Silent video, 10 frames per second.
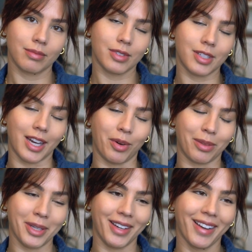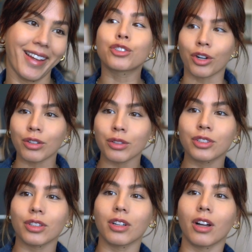Stay with me.
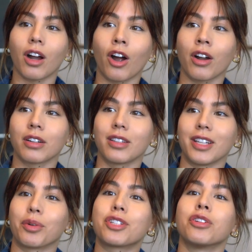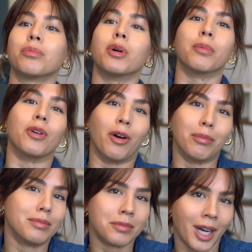Turtles are the original mobile
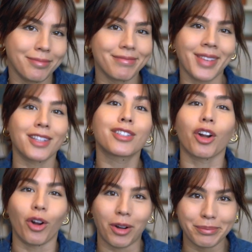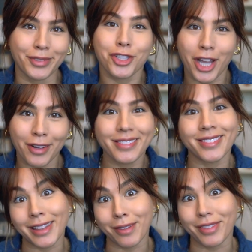home, right? That's their home. The shell,
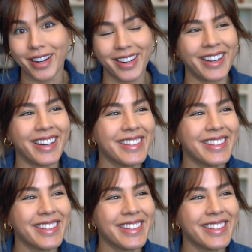they live there.